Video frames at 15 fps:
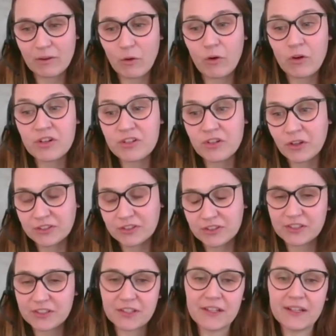or not?
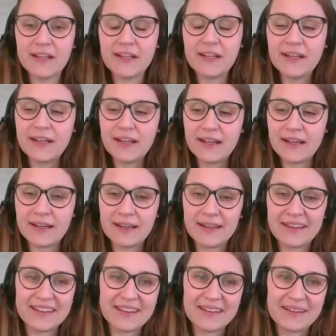
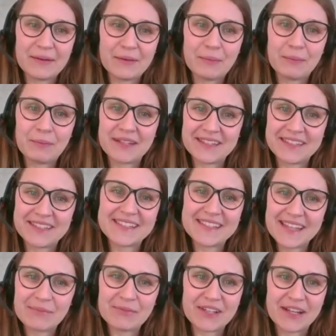But in the
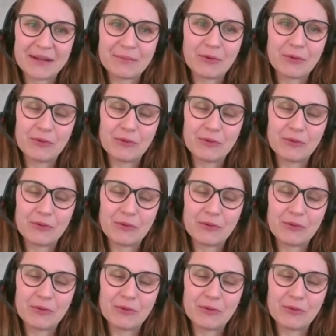same time,